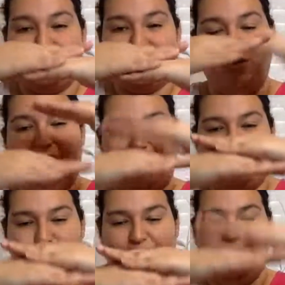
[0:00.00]
So like
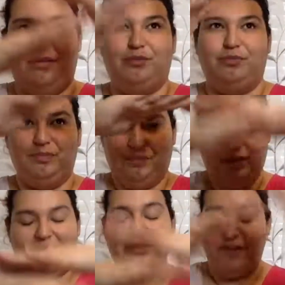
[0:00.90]
while
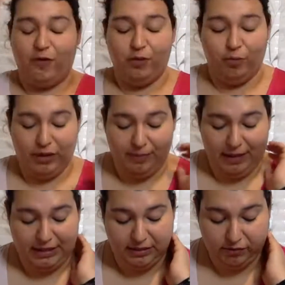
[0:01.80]
they form really
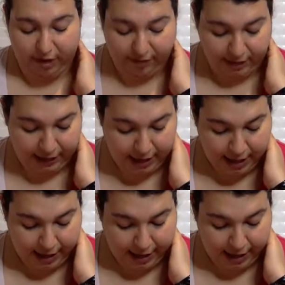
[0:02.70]
because of gravity.